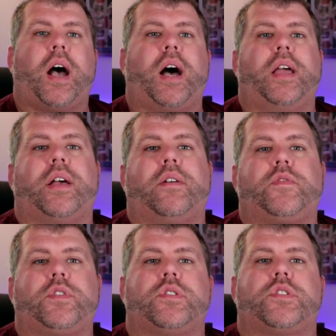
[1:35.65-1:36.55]
I
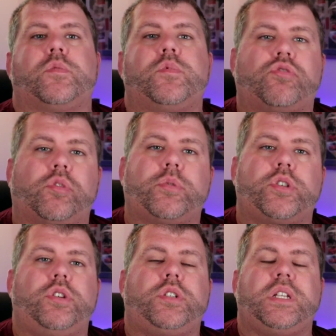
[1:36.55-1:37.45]
have done some
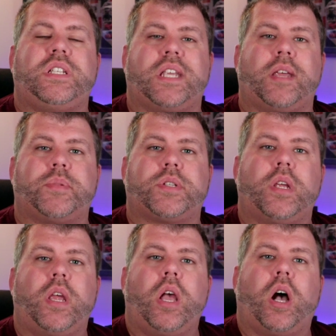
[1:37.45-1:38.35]
troubleshooting
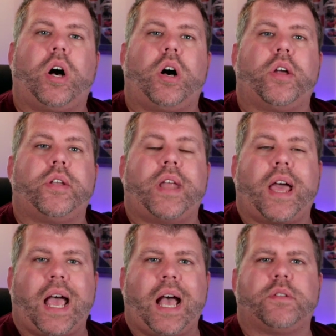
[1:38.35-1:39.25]
tips on
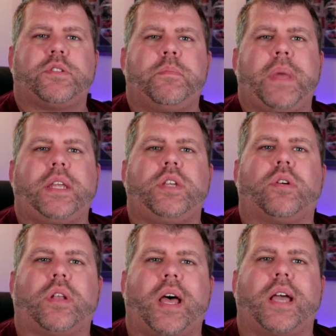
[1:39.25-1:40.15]
how to make
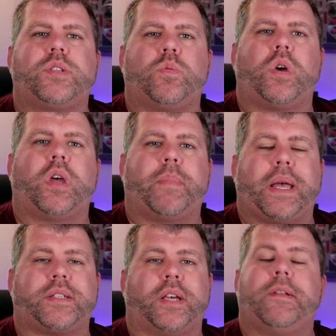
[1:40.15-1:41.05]
your lights work
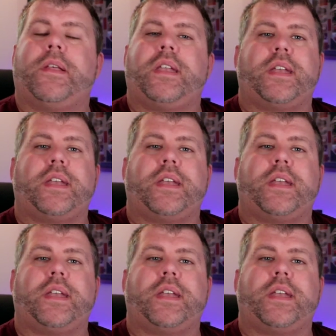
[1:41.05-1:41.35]
better.